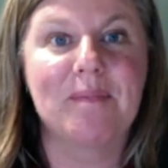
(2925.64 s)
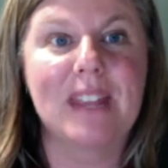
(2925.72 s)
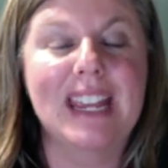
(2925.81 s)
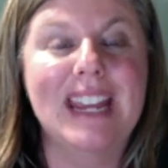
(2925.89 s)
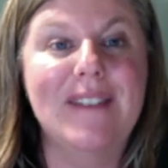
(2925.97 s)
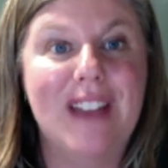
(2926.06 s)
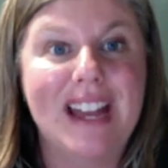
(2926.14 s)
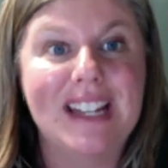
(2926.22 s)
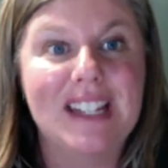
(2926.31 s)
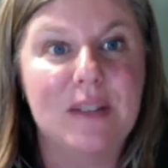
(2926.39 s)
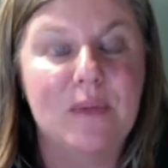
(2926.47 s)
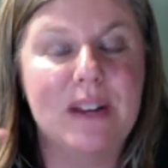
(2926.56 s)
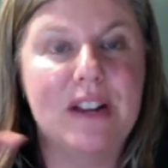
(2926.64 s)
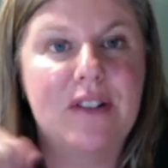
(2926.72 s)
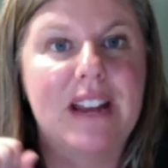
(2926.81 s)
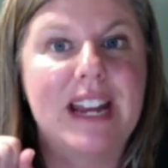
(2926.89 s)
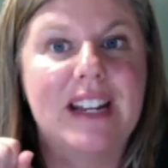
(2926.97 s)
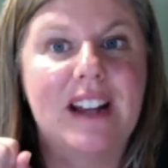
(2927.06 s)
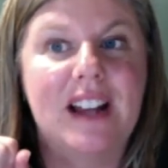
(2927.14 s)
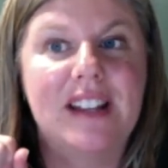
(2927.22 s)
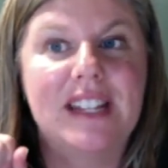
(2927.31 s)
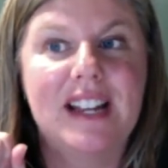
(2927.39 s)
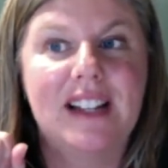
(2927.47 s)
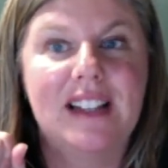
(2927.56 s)
event that we created on
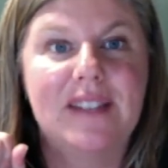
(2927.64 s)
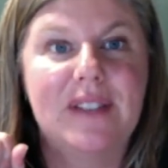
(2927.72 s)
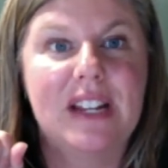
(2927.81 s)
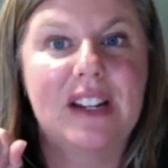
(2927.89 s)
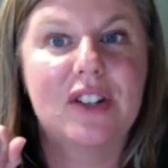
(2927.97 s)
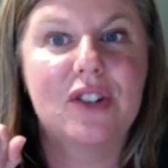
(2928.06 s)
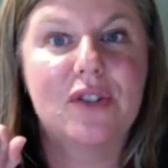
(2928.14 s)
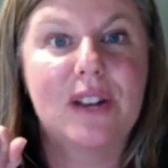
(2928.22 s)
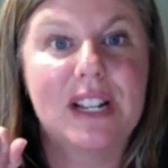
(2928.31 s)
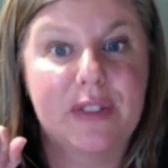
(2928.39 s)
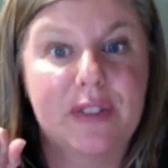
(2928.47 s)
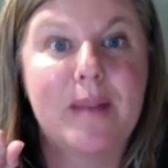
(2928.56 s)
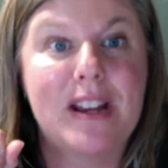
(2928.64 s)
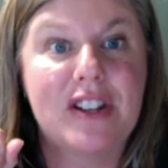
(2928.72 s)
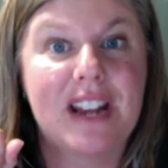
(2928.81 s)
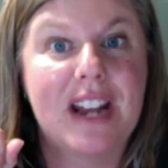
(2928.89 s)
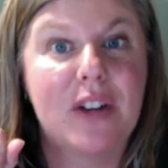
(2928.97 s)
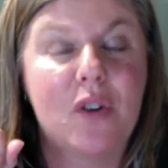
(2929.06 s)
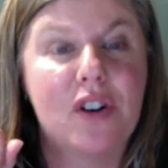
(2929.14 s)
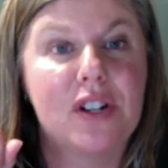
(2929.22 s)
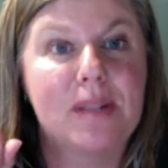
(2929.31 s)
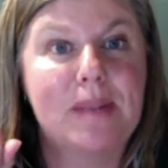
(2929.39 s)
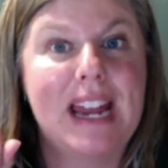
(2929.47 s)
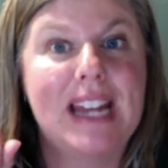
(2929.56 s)
the Young Living Transformation Headquarters
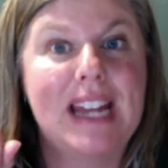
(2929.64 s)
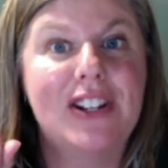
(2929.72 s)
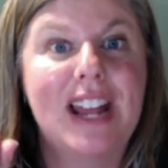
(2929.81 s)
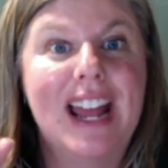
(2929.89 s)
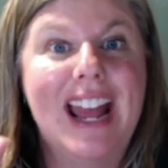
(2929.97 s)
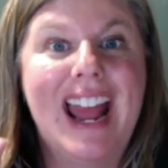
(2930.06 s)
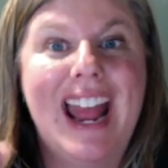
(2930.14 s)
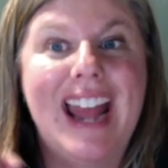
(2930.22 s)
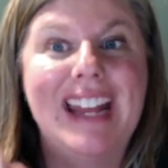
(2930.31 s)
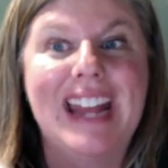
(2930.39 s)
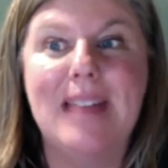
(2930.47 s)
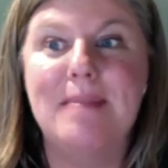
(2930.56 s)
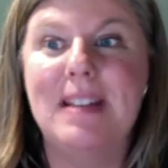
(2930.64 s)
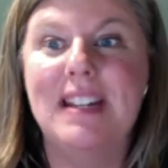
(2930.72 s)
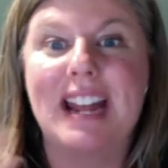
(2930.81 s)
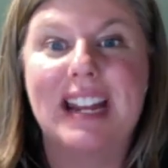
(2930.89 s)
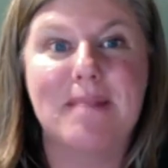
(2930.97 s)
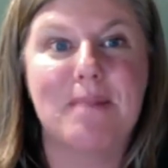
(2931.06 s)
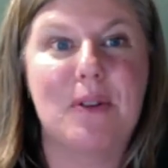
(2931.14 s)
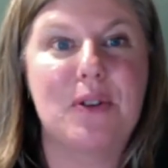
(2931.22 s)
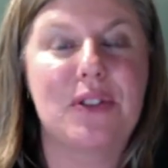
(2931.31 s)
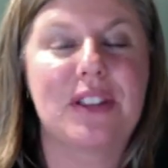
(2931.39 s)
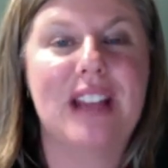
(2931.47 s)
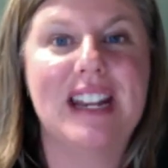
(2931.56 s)
page. And Amy and I can
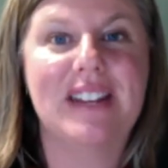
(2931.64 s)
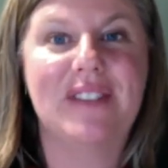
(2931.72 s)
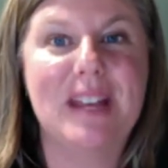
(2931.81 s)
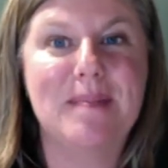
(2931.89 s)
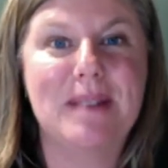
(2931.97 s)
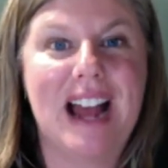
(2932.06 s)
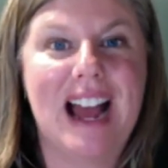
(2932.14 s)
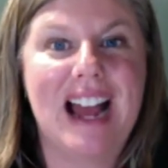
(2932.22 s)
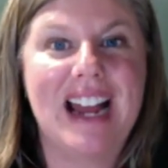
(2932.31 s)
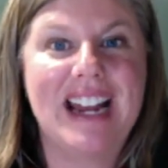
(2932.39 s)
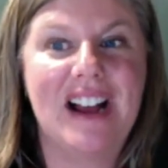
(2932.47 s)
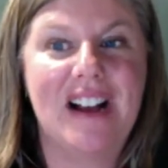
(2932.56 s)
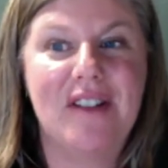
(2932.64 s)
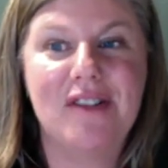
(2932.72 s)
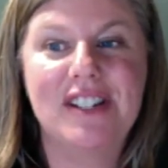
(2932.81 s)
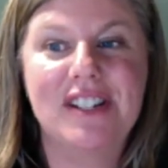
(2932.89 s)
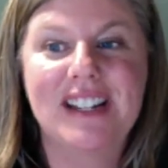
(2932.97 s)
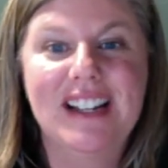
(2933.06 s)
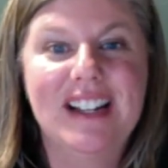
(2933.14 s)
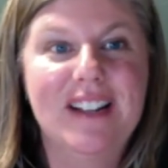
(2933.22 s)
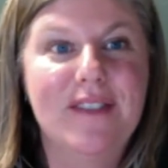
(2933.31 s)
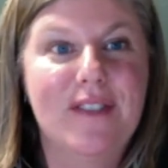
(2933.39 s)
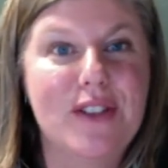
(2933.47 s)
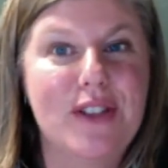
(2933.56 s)
both kind of keep an eye out
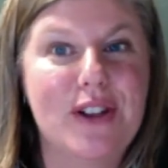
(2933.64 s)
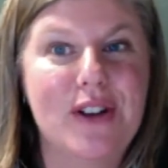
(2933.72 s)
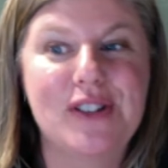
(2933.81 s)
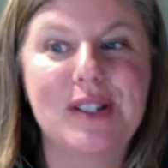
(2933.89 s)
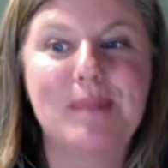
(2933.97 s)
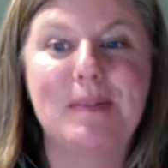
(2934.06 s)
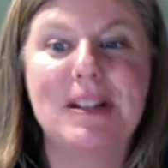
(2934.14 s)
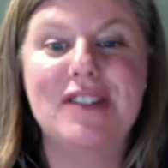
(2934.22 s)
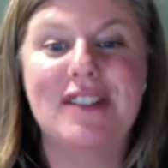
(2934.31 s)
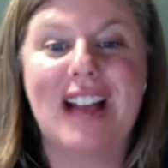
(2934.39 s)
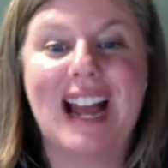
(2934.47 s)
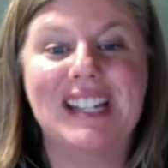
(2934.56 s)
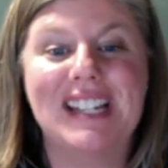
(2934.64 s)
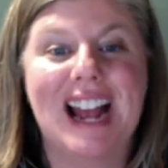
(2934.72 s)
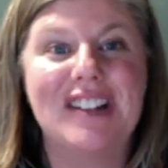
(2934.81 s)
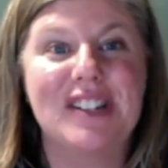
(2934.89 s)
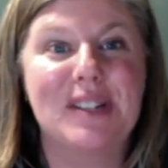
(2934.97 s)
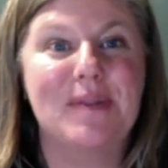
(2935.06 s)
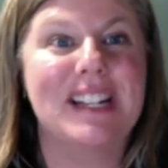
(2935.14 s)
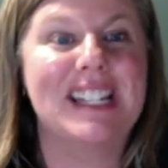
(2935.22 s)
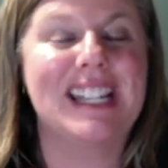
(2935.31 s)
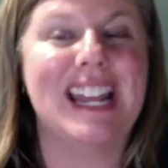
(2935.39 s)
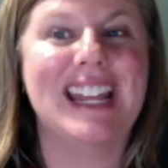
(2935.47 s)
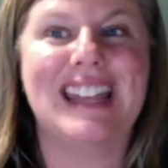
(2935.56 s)
for those. But you guys, I just want to
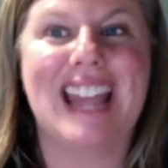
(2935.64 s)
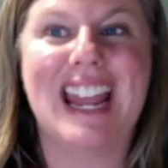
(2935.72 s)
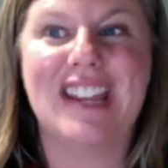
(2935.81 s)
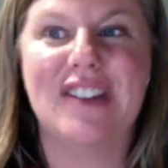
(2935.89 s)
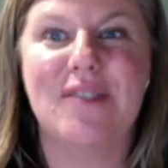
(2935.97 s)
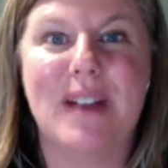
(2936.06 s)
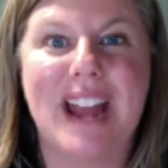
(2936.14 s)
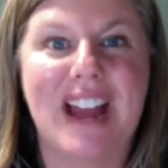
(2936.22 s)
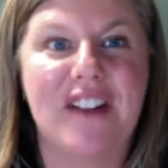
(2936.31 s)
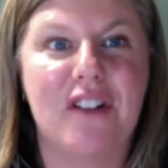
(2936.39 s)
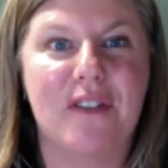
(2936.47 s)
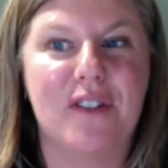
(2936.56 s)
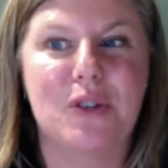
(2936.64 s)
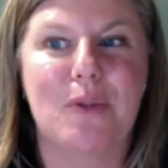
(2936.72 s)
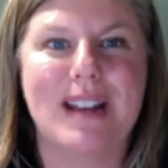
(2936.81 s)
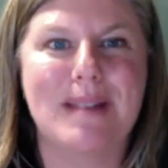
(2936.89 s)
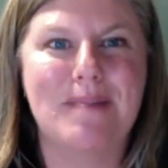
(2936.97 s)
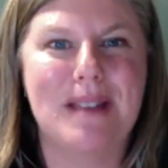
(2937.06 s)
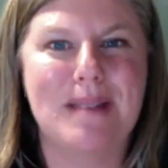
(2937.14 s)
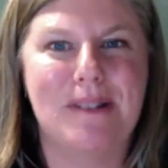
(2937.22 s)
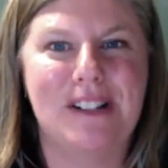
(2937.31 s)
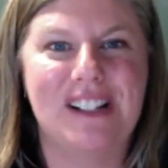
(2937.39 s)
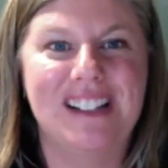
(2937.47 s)
say thank you. We had over 20 people.